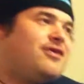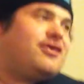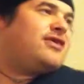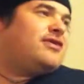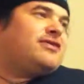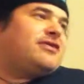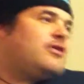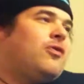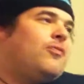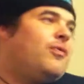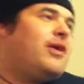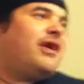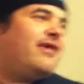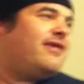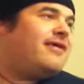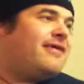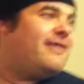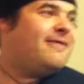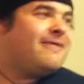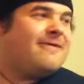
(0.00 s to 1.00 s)
There is no way.
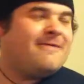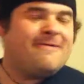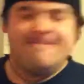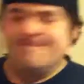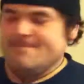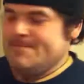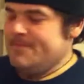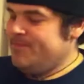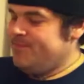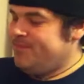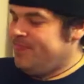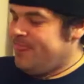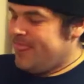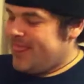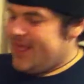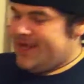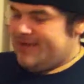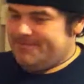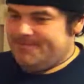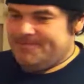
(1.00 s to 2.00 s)
No.
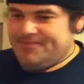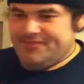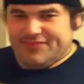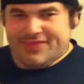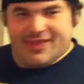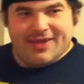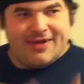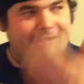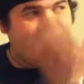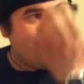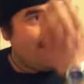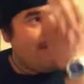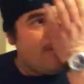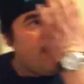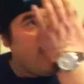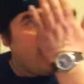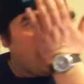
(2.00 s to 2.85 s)
Just open